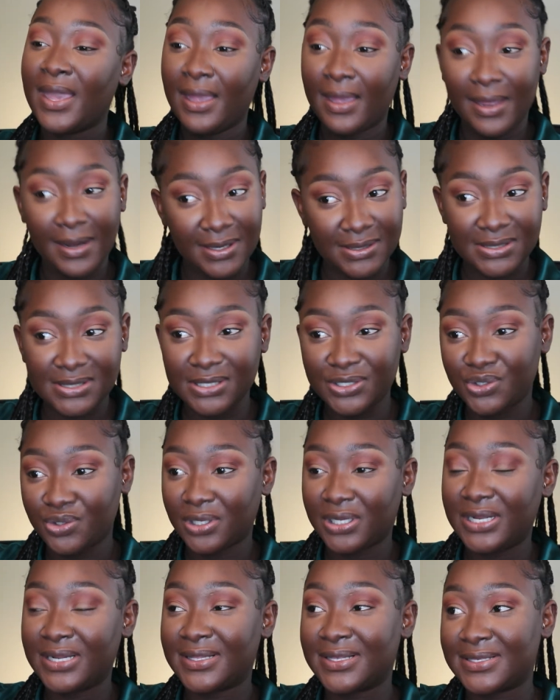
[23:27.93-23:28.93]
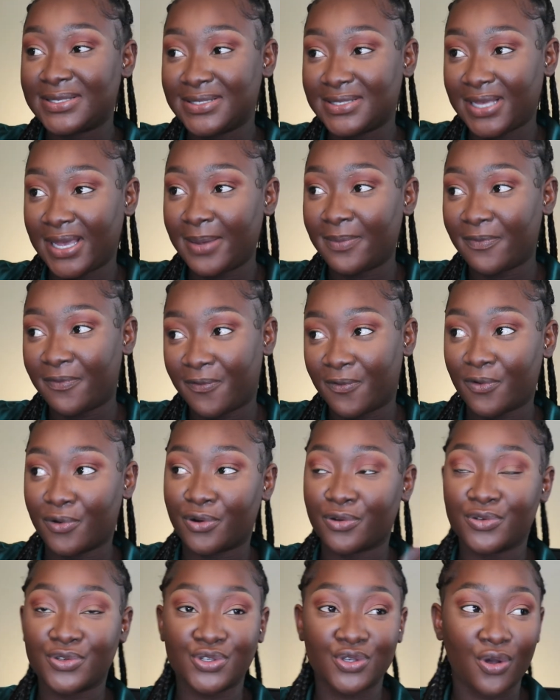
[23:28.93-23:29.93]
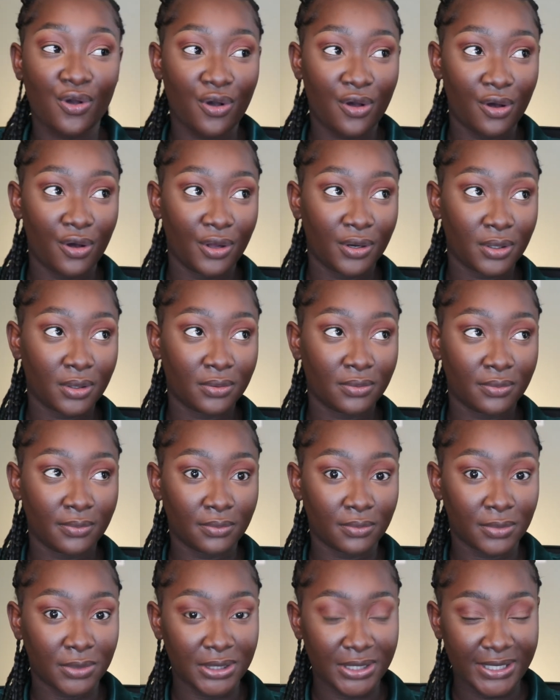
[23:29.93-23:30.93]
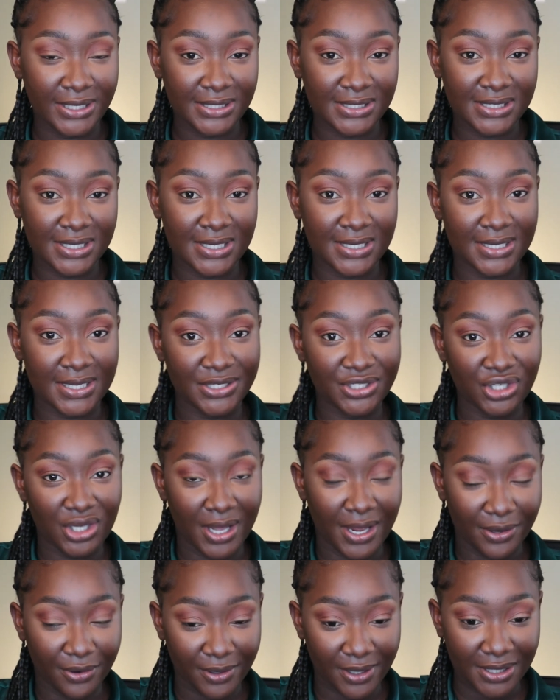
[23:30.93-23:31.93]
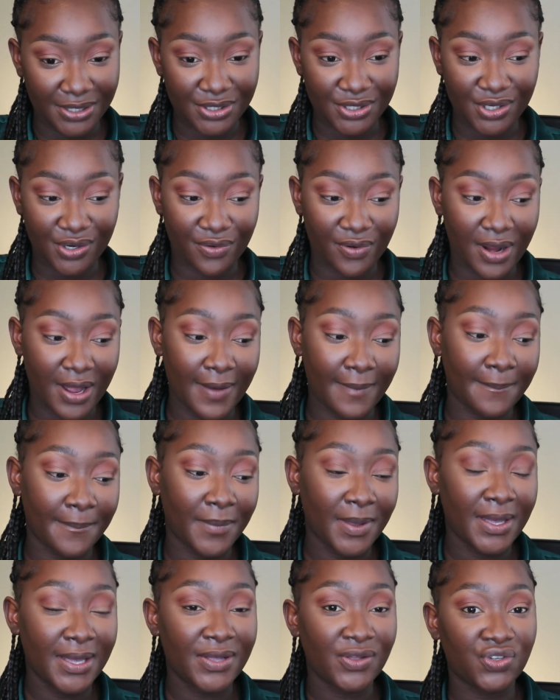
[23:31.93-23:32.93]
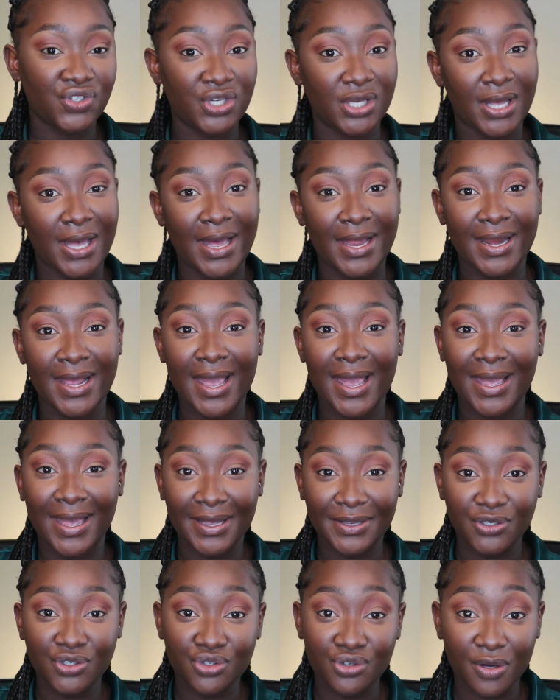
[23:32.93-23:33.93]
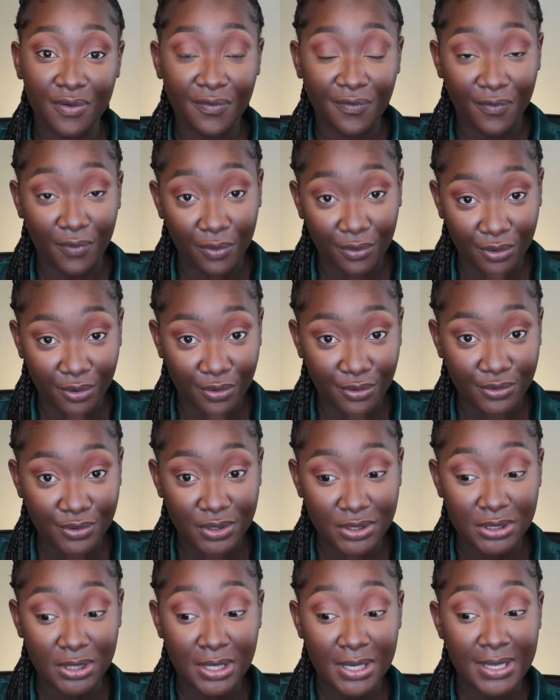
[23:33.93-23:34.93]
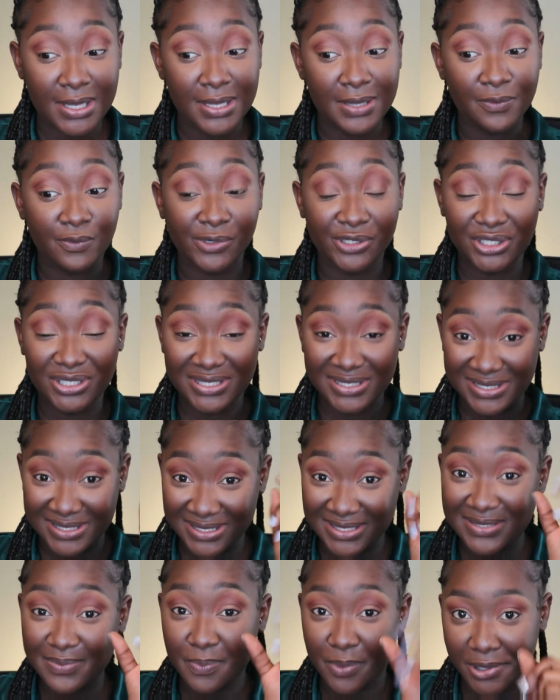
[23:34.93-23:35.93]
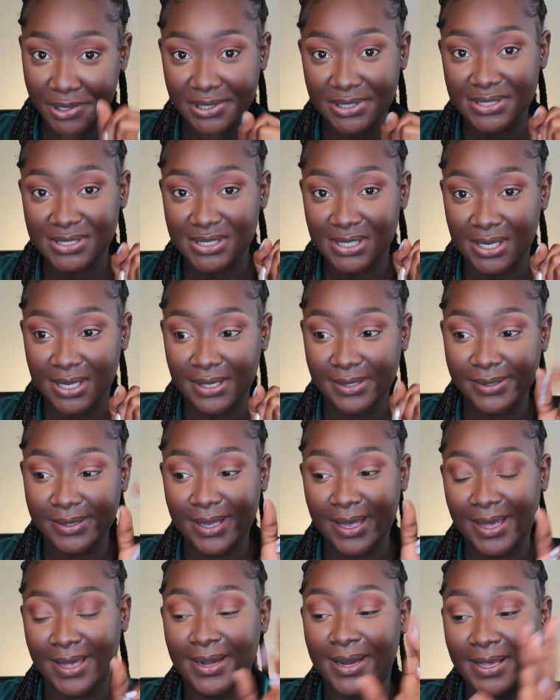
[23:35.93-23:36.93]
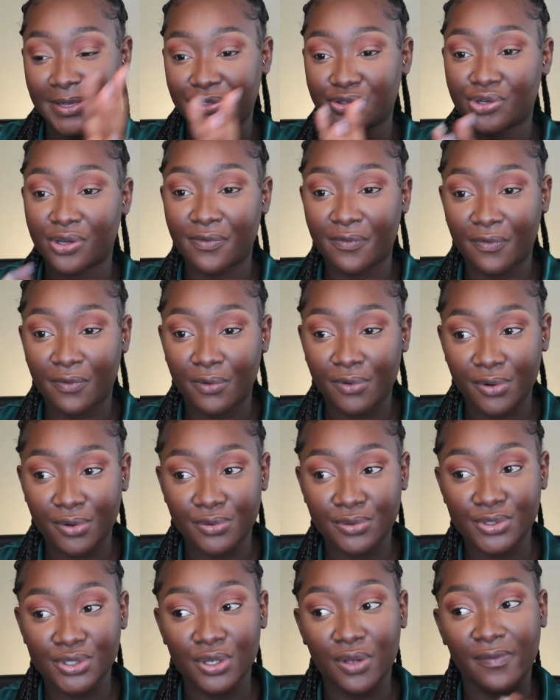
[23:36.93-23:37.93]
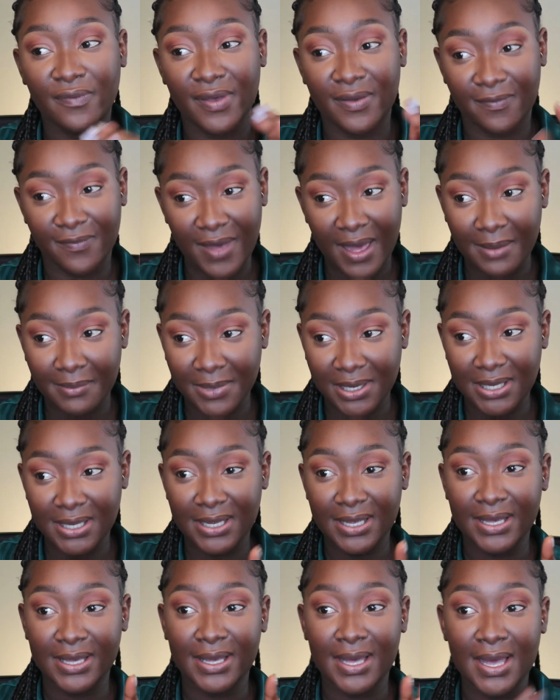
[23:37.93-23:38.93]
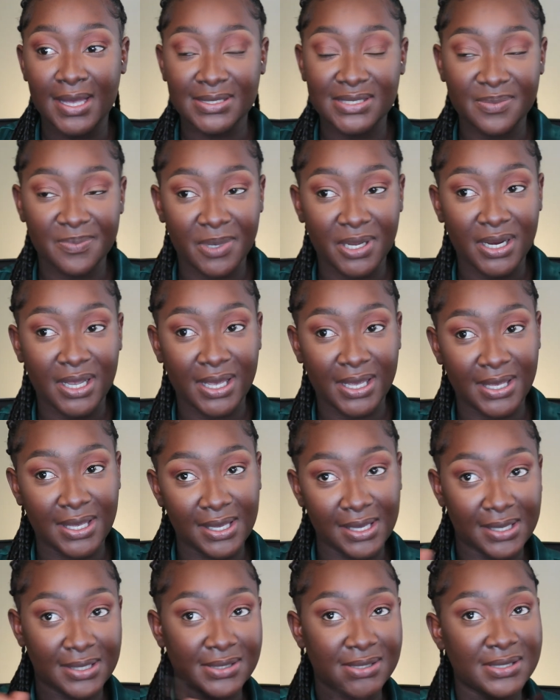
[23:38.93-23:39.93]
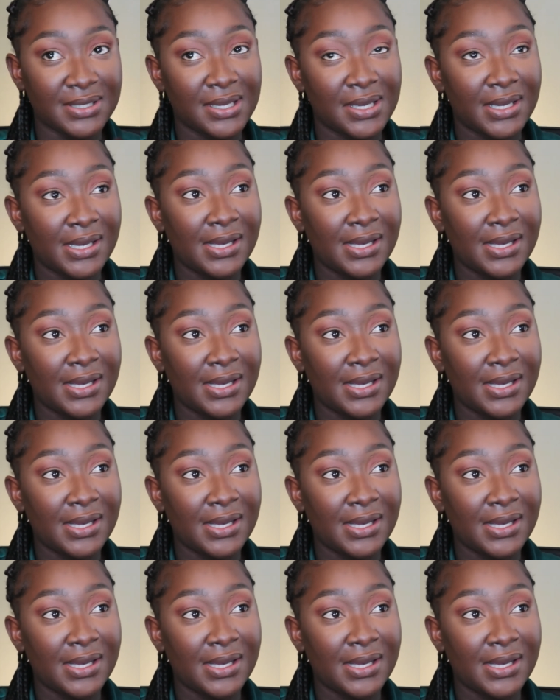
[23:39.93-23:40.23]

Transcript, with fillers: It is literally the same photos on LinkedIn that she had on Instagram. She had extra photos, which is this person had extra photos of her family, her husband, her kids.